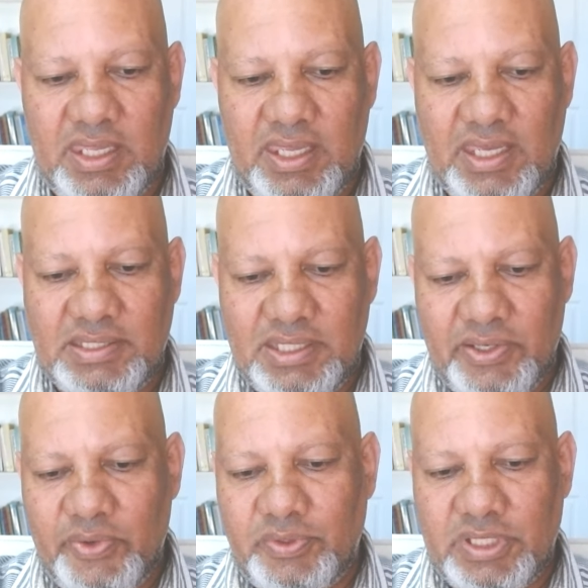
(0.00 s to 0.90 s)
And he
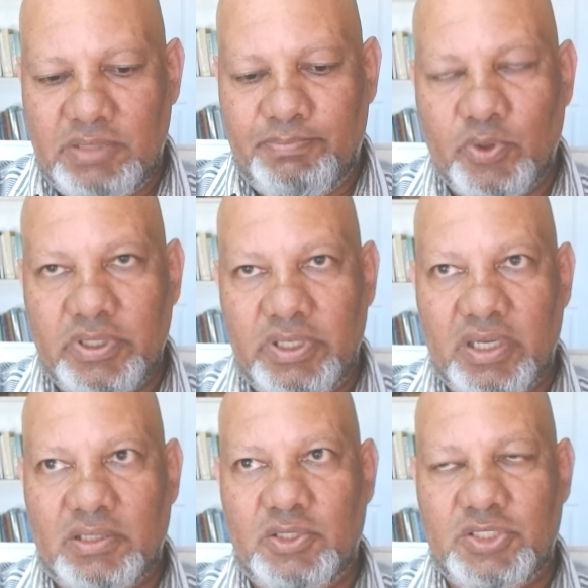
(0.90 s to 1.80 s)
wrote a book,
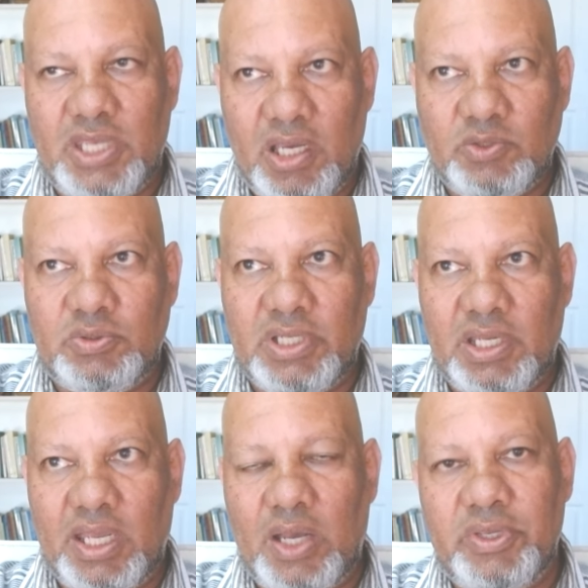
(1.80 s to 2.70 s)

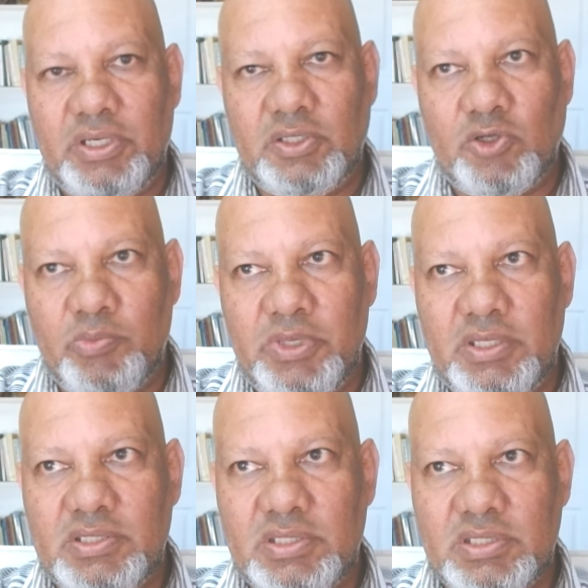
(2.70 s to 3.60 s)
Iqtisaduna, Our
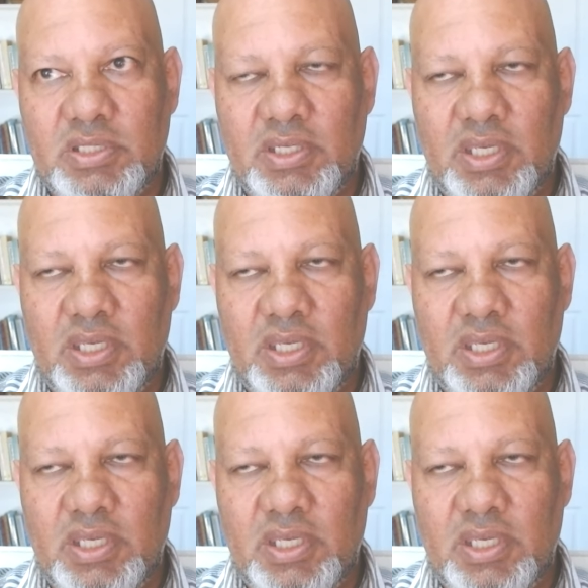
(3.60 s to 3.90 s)
Economics.